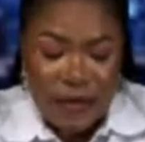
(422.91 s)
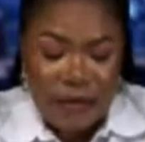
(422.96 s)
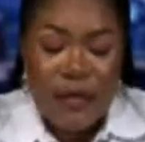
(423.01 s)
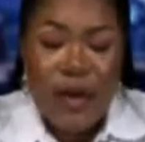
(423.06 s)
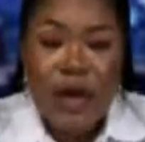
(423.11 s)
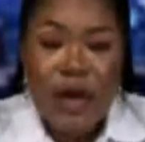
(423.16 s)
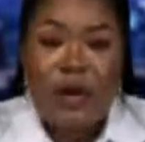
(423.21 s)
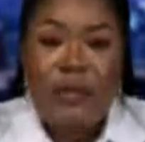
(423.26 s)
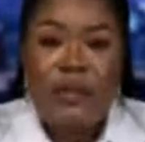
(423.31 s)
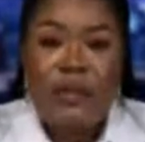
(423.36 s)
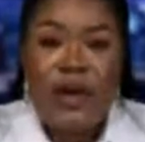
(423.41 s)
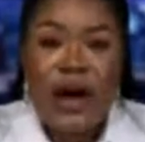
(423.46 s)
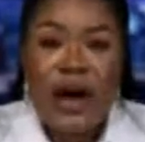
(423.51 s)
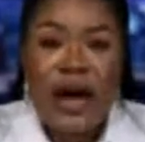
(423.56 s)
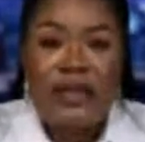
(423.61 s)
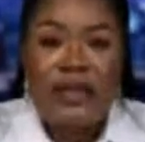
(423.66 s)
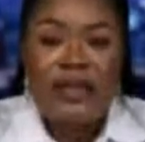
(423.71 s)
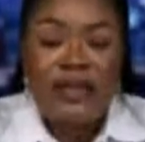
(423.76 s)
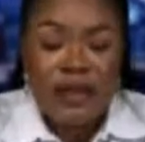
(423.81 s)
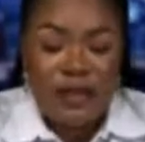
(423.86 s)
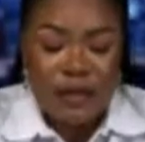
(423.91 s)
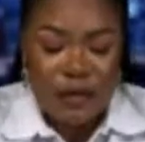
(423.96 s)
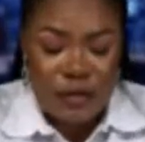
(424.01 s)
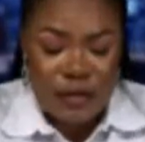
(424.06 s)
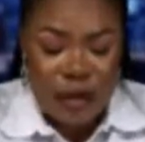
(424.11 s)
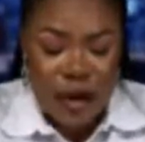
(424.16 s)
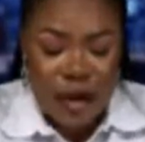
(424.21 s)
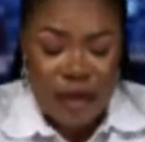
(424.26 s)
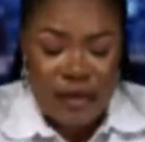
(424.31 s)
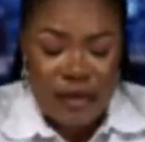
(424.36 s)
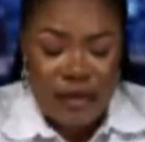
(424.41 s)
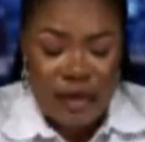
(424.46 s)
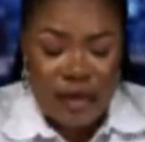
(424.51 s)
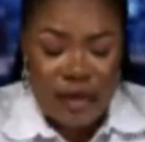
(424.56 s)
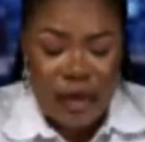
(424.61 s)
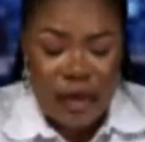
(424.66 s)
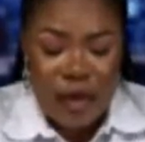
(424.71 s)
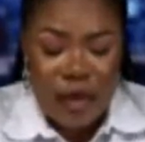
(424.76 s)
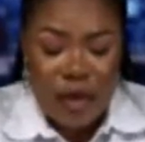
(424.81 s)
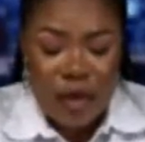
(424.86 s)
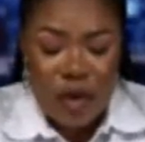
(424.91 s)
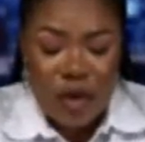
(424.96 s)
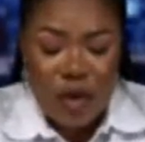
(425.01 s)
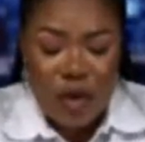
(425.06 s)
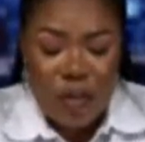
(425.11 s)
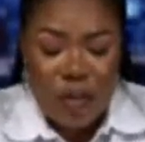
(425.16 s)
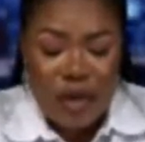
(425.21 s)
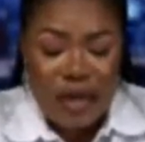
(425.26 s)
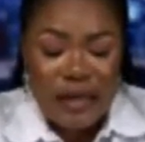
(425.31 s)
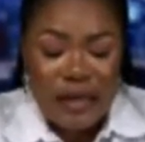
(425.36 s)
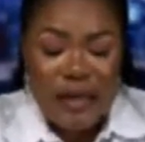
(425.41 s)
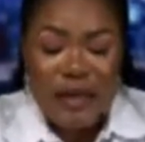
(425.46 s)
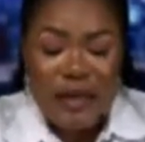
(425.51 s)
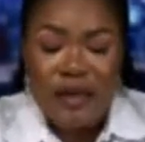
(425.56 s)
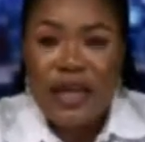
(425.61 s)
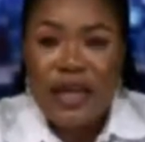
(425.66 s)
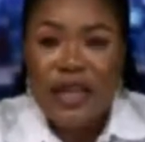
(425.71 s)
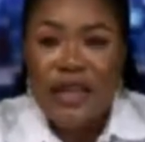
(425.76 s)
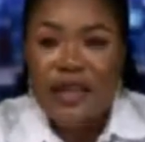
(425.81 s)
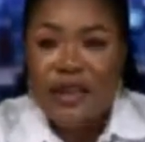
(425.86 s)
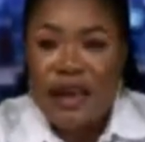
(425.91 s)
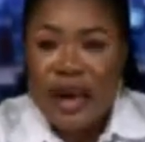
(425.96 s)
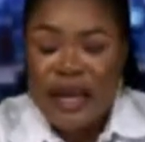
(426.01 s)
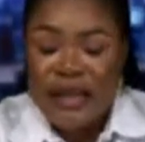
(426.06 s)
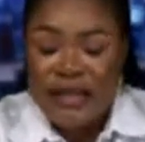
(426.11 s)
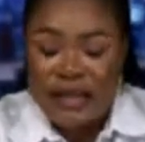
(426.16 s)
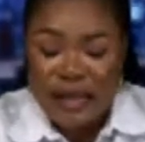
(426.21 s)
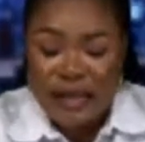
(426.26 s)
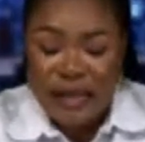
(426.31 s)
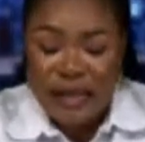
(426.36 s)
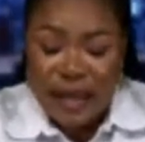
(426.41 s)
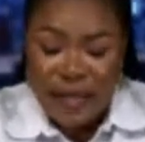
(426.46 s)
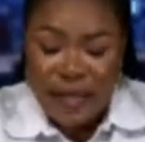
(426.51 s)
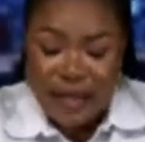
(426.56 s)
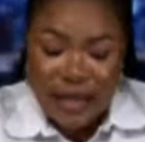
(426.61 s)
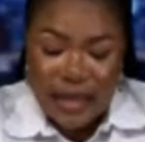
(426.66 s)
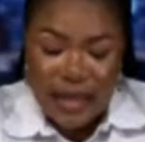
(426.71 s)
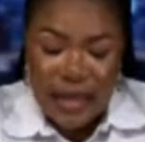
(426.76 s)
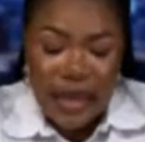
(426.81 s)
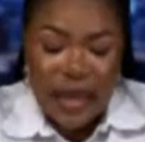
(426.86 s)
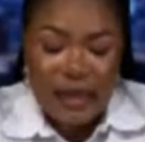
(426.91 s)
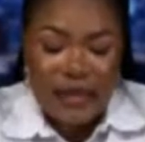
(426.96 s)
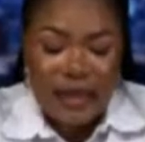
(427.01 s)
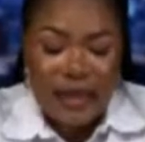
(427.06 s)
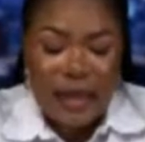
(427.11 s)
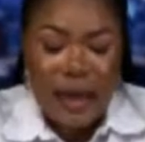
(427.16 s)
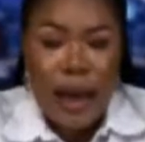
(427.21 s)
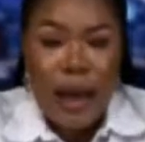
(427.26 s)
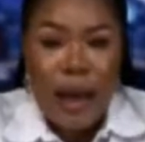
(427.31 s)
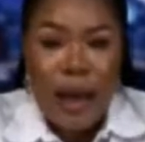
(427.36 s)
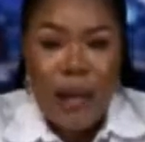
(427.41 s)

Fuel prices rising, humanitarian crisis escalating,